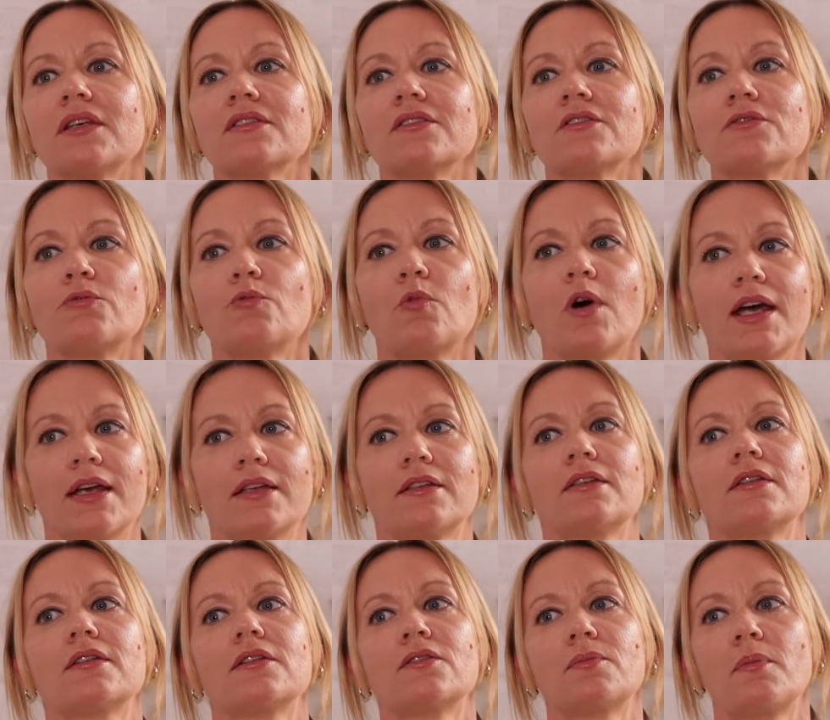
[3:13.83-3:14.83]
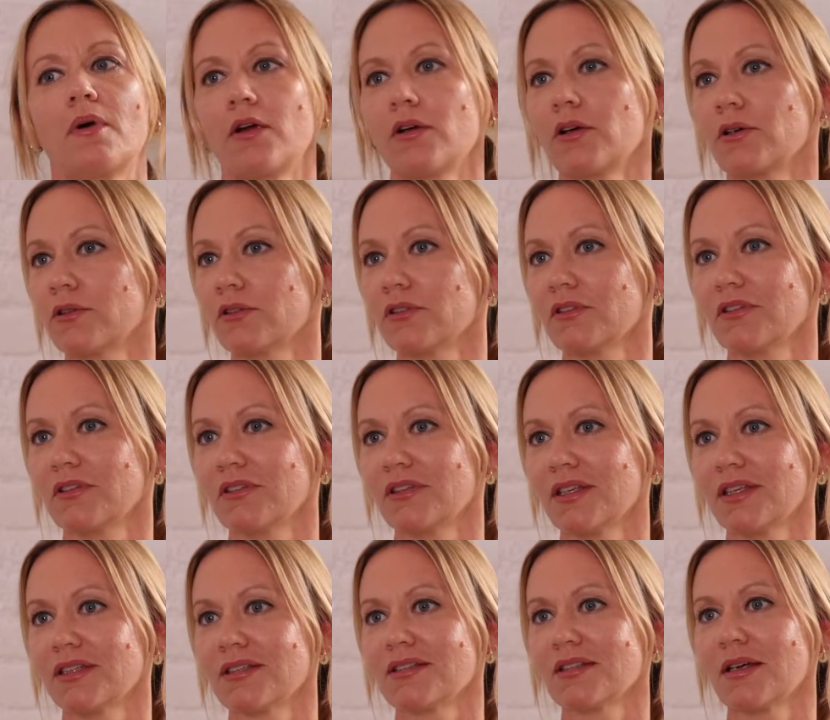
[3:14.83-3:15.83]
is white asparagus.
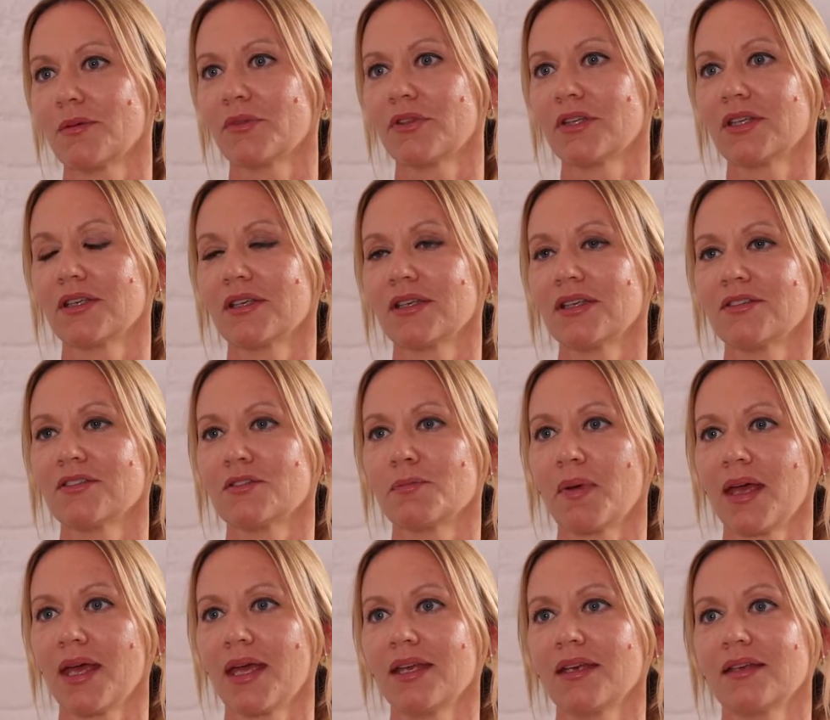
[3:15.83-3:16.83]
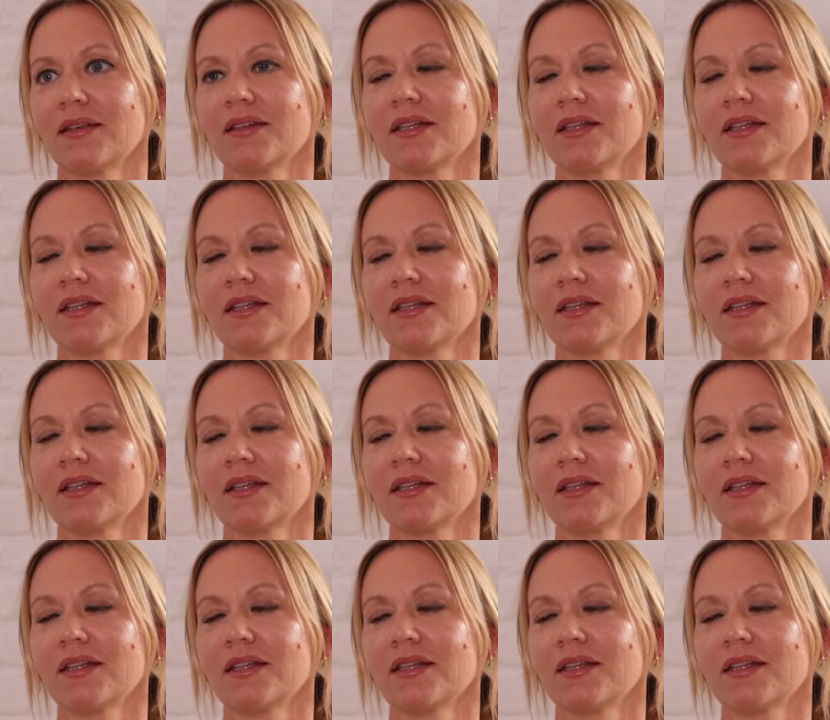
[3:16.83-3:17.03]
It's something in Spain I